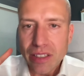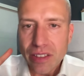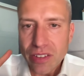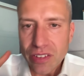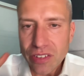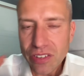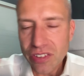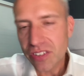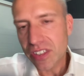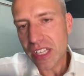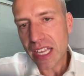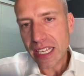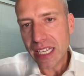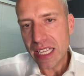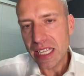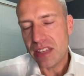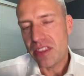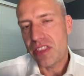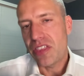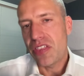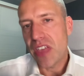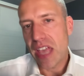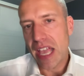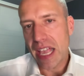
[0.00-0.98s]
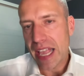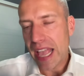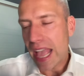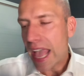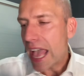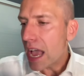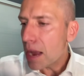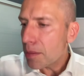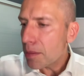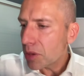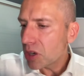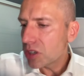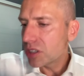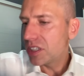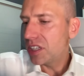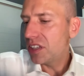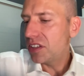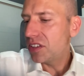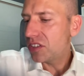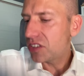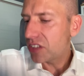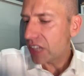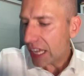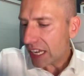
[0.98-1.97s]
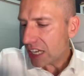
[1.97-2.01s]
Second thing,
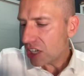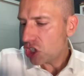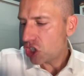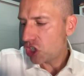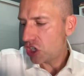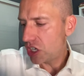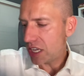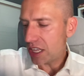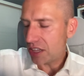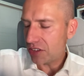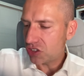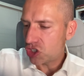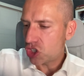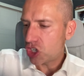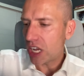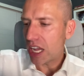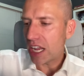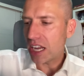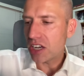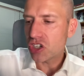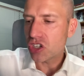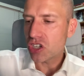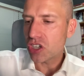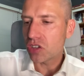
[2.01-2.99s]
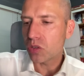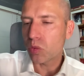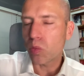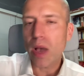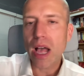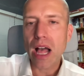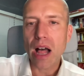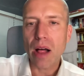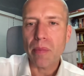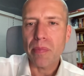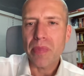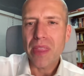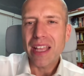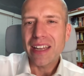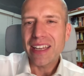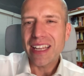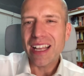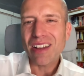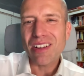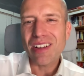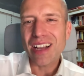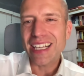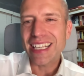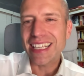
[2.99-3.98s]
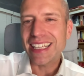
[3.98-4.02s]
amortization has changed as well.
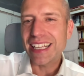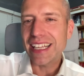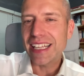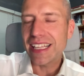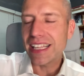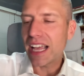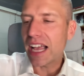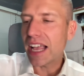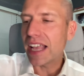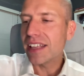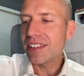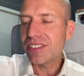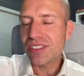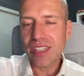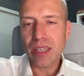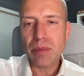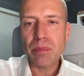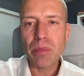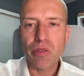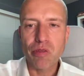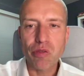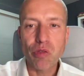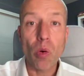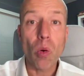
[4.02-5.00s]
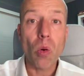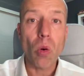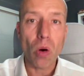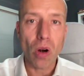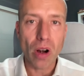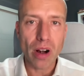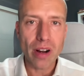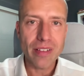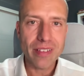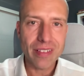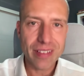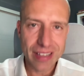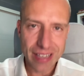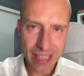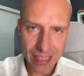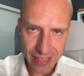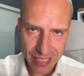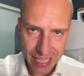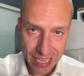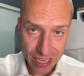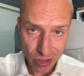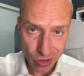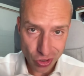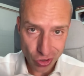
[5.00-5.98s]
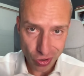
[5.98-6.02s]
Now, I said before in
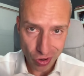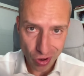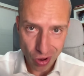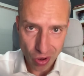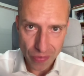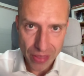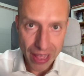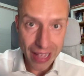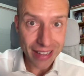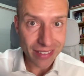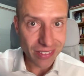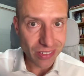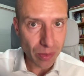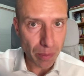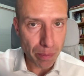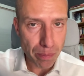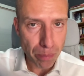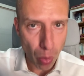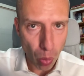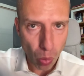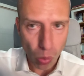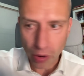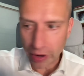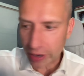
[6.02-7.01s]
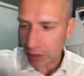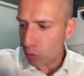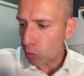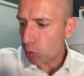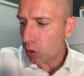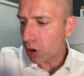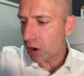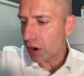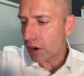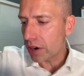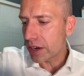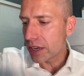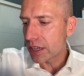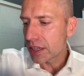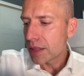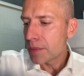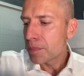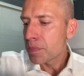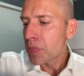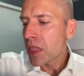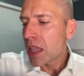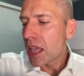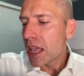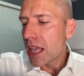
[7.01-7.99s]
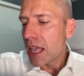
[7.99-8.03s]
the intro, that's a boring word,
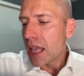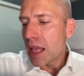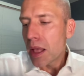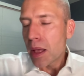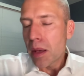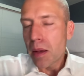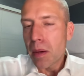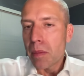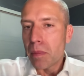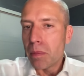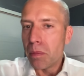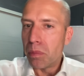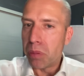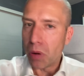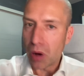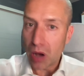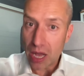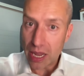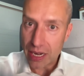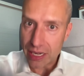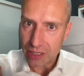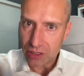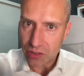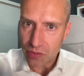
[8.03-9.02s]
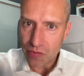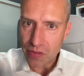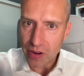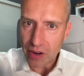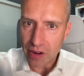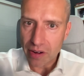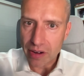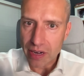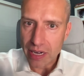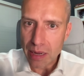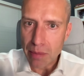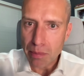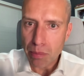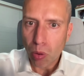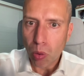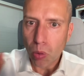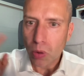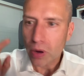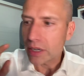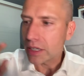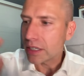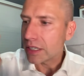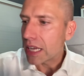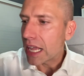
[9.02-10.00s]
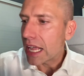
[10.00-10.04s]
but it's very
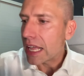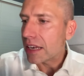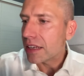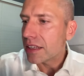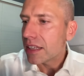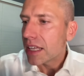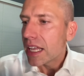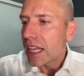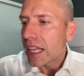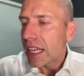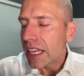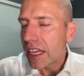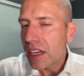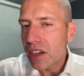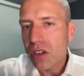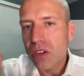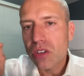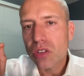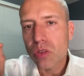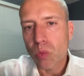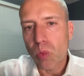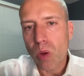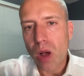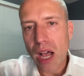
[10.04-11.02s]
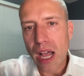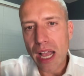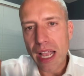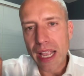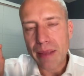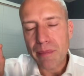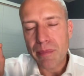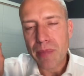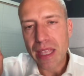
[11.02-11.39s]
important, and here's why.